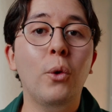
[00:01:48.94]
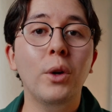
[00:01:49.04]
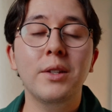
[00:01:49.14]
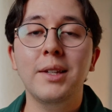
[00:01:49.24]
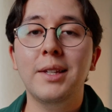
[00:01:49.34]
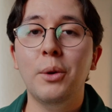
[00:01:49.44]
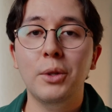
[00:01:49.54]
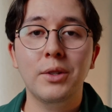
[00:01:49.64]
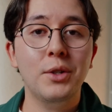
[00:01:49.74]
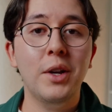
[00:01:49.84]
4 to 6 hours
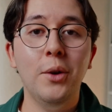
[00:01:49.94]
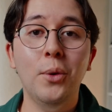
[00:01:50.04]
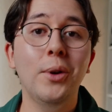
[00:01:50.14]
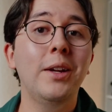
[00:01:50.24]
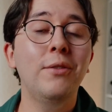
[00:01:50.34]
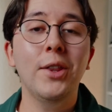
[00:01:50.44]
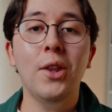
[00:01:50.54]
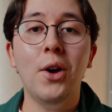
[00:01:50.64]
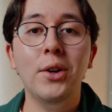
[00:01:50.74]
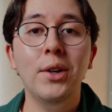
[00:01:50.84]
straight or even
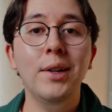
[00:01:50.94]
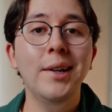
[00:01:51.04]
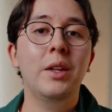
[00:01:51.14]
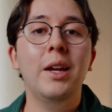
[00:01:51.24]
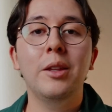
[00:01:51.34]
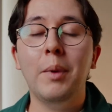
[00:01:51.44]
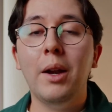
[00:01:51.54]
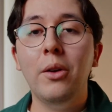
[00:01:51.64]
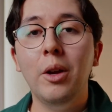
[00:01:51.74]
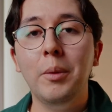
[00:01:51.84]
longer, then yeah, the
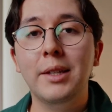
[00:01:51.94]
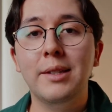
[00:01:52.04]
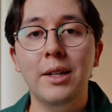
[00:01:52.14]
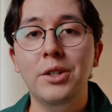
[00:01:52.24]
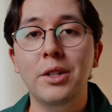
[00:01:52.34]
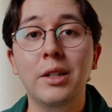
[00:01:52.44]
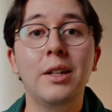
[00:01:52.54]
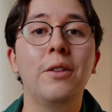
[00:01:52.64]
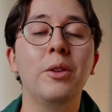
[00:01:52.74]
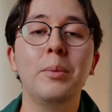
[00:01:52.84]
battery grip extension could
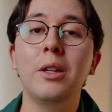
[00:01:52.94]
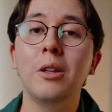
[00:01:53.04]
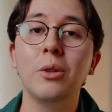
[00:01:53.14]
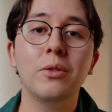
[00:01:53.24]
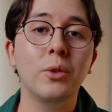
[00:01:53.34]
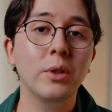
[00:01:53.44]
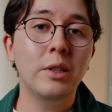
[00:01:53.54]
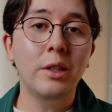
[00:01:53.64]
definitely be useful to